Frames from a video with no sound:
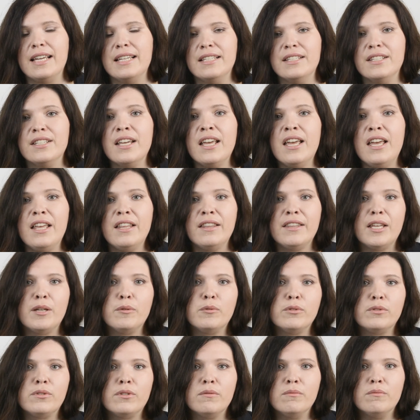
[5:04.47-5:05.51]
and they
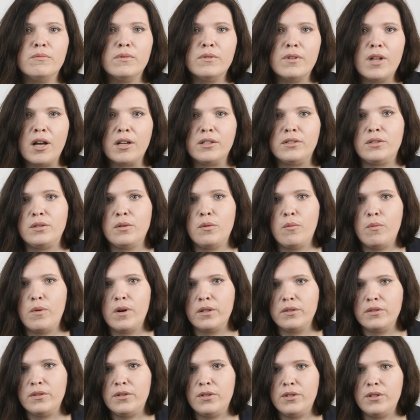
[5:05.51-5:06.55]
would not
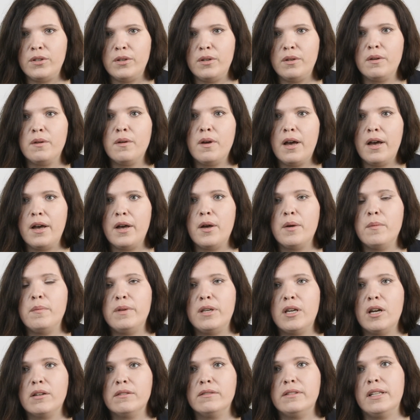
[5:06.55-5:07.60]
want to
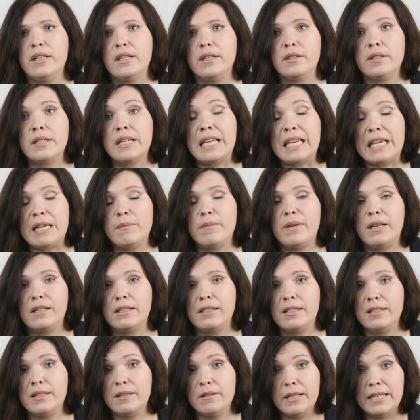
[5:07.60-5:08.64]
be on the
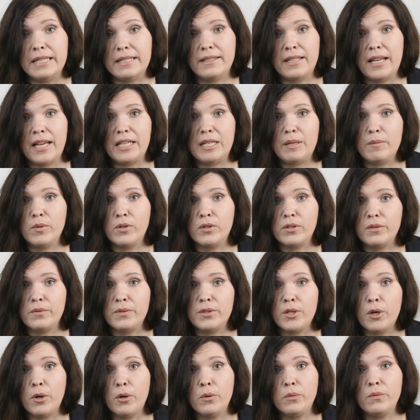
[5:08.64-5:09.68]
email list anymore.
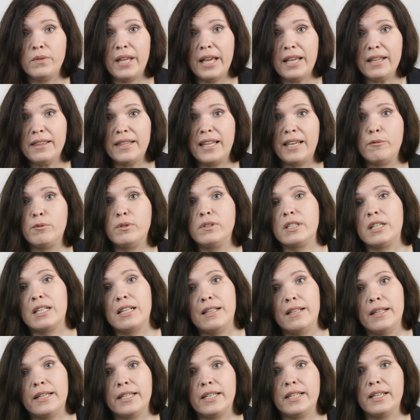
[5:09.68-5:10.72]
So then they will
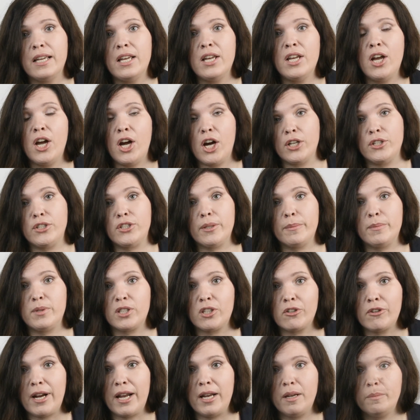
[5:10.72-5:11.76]
click
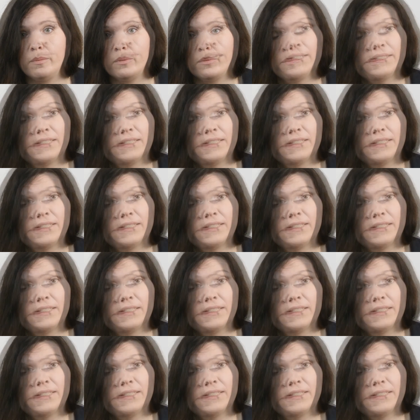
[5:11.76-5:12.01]
unsubscribe.